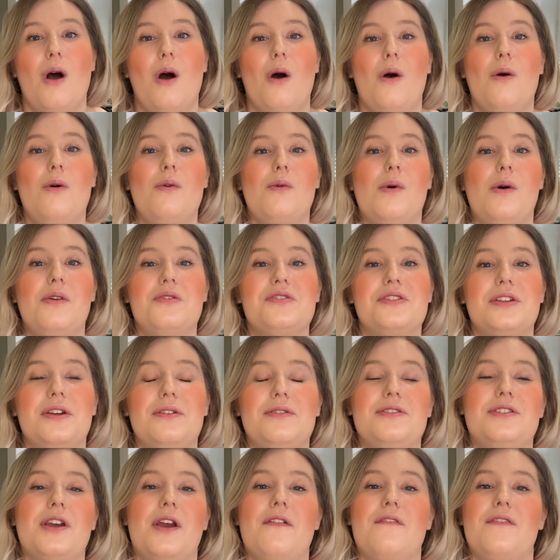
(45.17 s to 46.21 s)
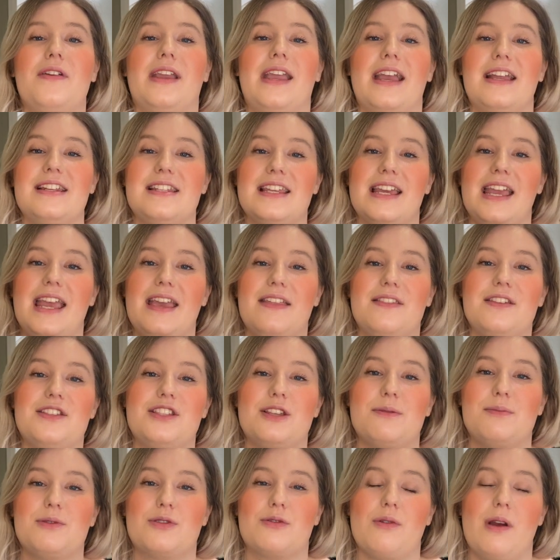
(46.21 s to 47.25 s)
Oh, also don't forget to hit the
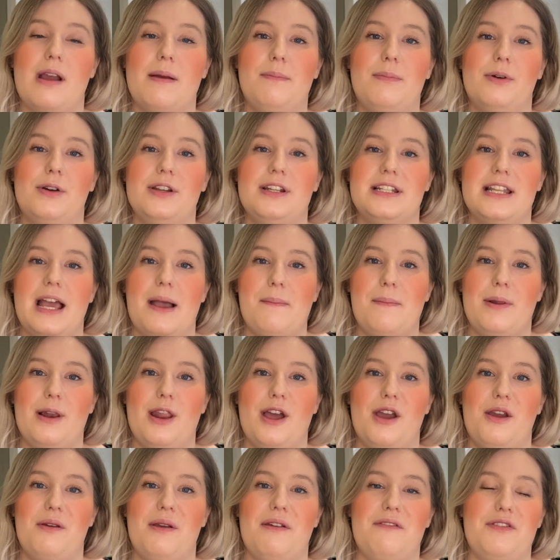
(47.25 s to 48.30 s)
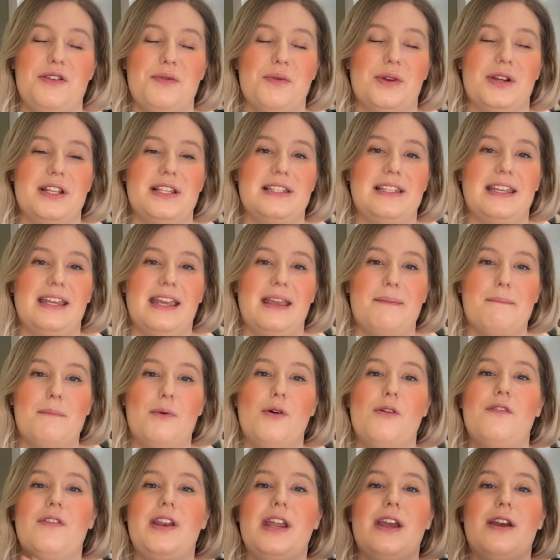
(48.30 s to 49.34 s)
subscribe button down below if you want to see
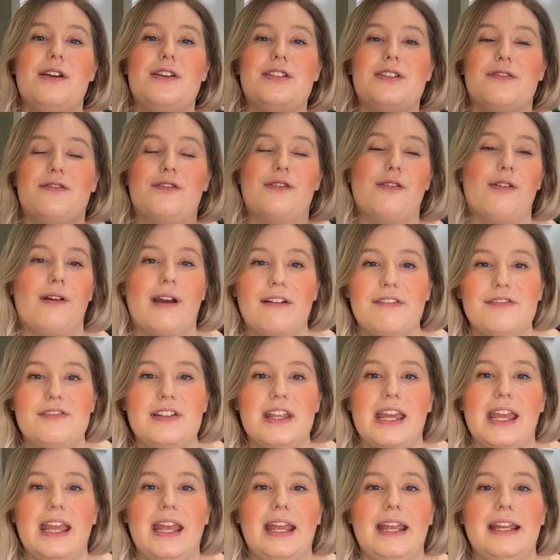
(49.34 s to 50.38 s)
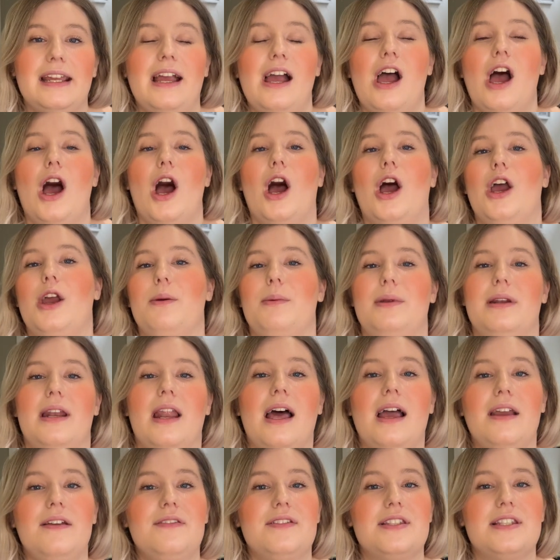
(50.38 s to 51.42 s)
more videos of crafting, home and
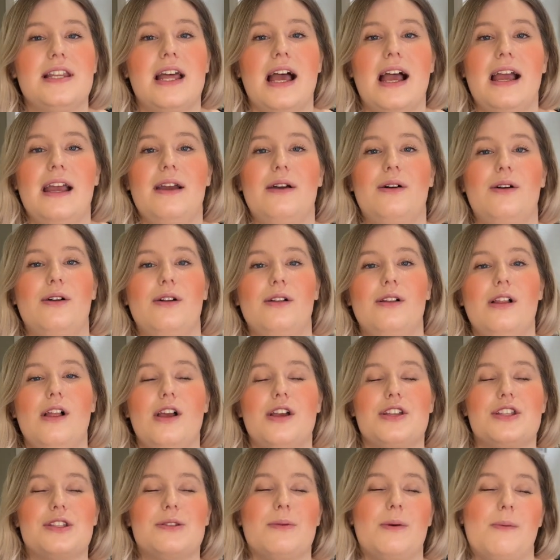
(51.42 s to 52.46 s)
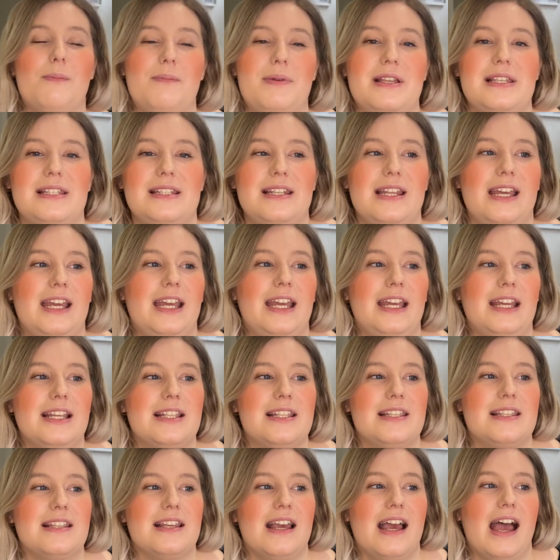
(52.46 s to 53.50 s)
lifestyle, small
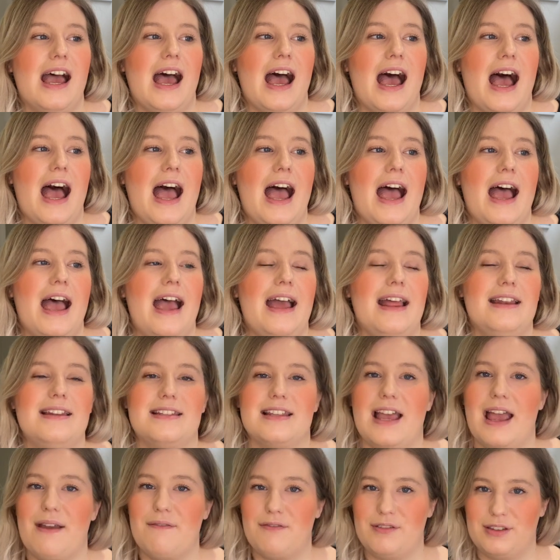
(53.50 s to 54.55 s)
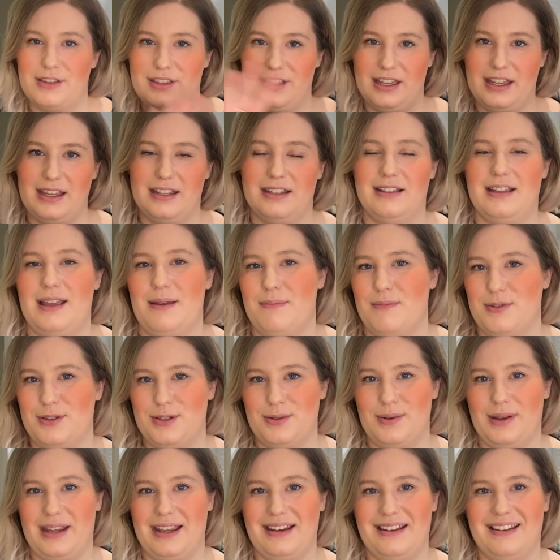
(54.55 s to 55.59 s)
business and everything in
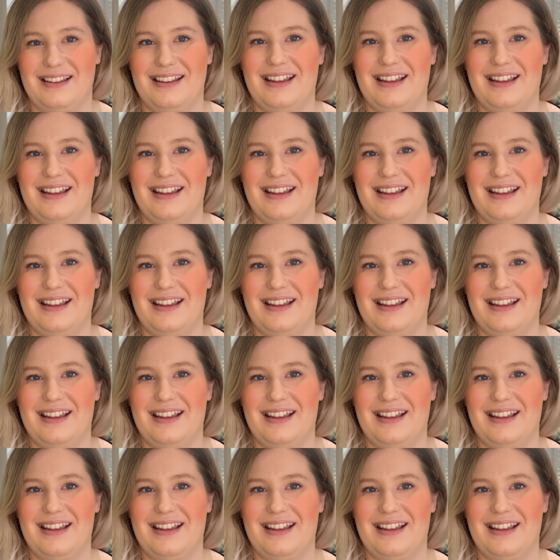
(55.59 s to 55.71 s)
between.